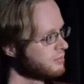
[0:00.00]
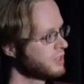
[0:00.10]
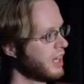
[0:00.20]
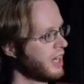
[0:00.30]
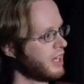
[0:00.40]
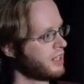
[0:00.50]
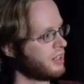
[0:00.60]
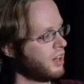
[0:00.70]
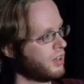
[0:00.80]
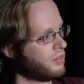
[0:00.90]
and
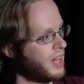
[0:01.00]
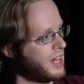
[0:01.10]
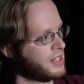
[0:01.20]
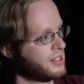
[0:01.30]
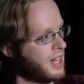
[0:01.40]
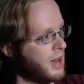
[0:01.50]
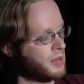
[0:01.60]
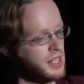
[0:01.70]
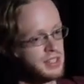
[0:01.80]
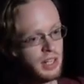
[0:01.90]
all of that is
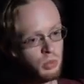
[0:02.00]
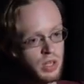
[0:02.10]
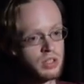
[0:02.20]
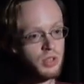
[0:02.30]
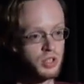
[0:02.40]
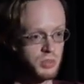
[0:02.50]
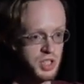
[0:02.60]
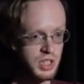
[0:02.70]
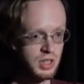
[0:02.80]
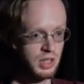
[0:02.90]
happening inside a Windows virtual
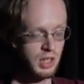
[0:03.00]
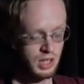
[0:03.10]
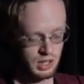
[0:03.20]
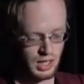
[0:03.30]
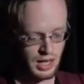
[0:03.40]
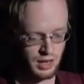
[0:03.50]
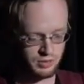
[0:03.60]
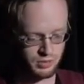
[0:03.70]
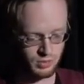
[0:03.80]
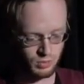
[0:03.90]
machine. I
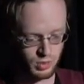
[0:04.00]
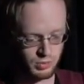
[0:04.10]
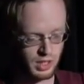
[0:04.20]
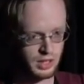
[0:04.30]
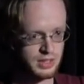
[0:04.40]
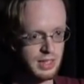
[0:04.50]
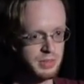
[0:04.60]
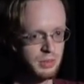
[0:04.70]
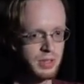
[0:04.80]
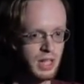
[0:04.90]
have one running on this
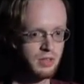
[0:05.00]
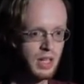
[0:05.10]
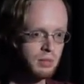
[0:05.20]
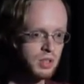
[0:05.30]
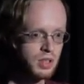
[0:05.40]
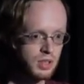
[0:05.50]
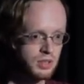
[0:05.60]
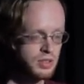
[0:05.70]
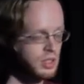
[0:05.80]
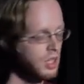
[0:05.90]
laptop with KVM. You can
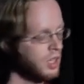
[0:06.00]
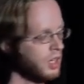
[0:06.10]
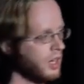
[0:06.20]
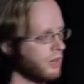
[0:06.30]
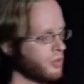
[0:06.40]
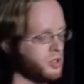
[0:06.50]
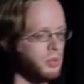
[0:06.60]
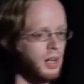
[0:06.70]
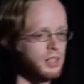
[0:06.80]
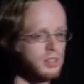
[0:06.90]
use uh,
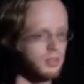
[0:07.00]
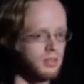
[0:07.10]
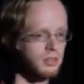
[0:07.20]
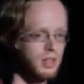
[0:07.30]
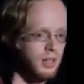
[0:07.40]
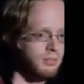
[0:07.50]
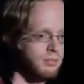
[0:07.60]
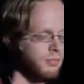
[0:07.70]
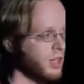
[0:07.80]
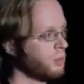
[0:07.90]
VirtualBox or um,
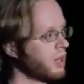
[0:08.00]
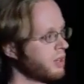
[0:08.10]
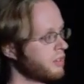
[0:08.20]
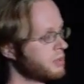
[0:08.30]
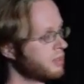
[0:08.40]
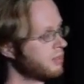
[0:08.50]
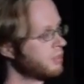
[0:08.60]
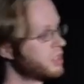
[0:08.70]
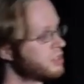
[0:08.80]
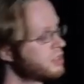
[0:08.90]
VMware, whatever you, whatever
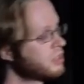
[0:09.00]
you choose.